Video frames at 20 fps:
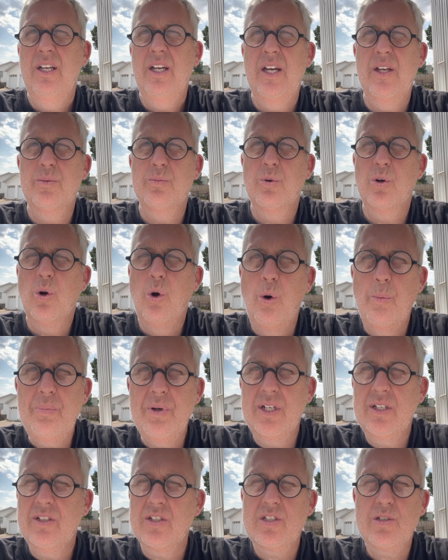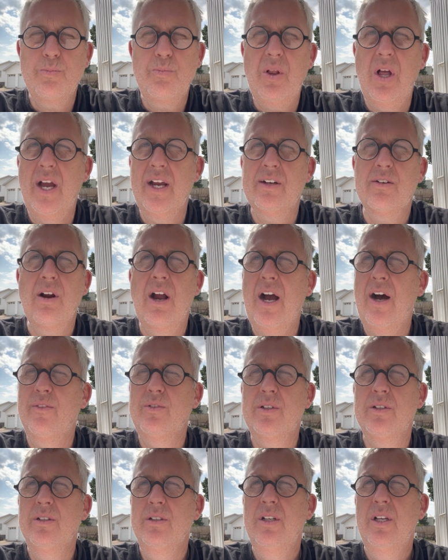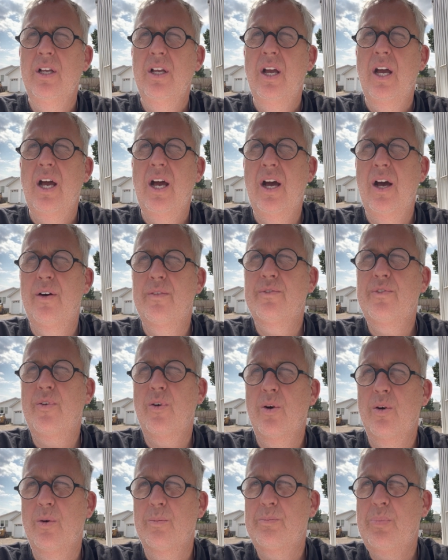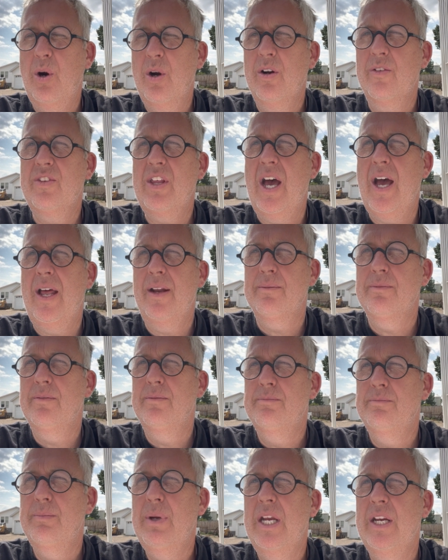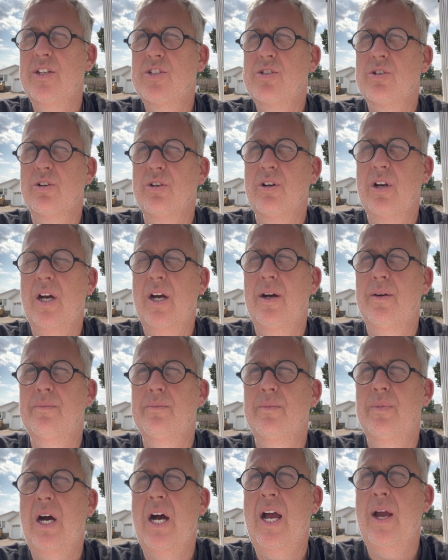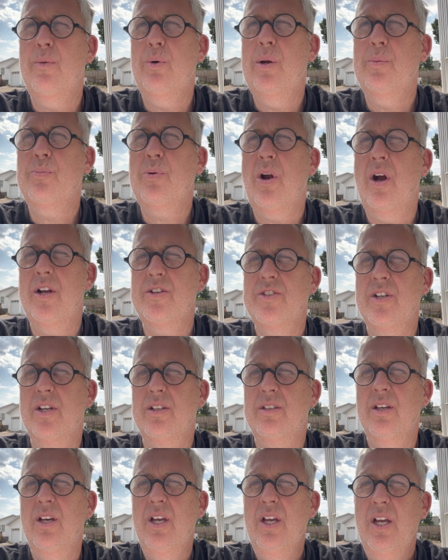and we're hoping to supply gravel for part of that major highway project,